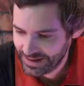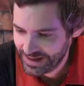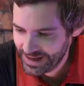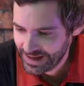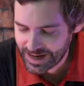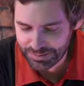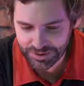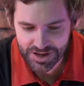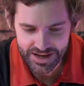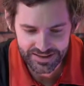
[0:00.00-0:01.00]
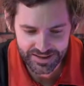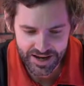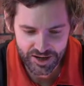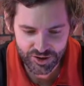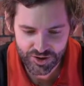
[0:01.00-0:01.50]
A couple of
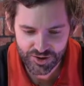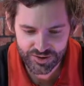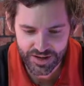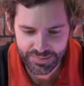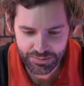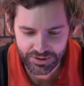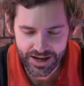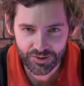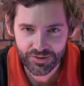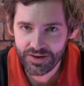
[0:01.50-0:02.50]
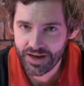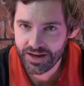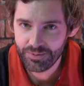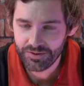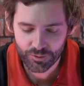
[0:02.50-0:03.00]
internet issues other people had on the
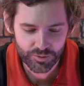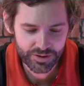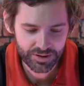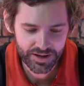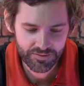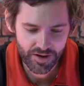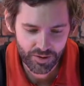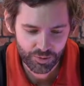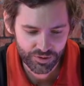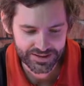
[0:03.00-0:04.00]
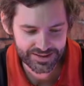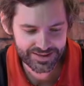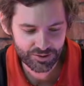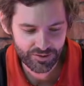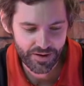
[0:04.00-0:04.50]
day, but the replay available
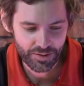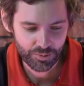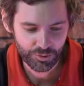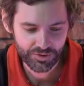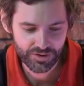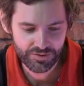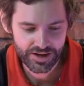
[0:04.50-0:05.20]
is still available. So